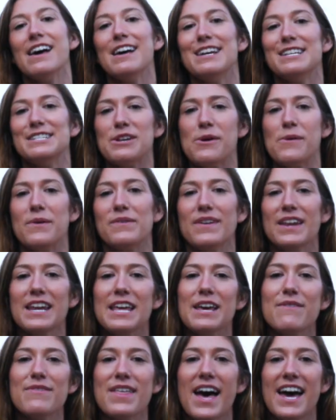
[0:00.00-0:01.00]
So if
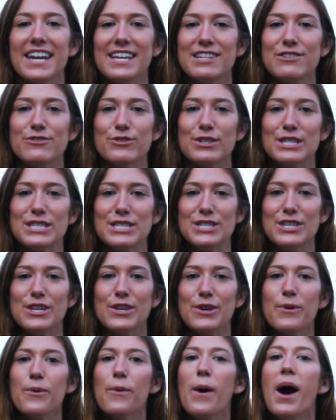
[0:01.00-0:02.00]
any of that interests
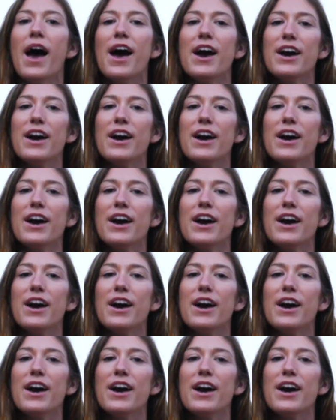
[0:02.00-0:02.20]
you,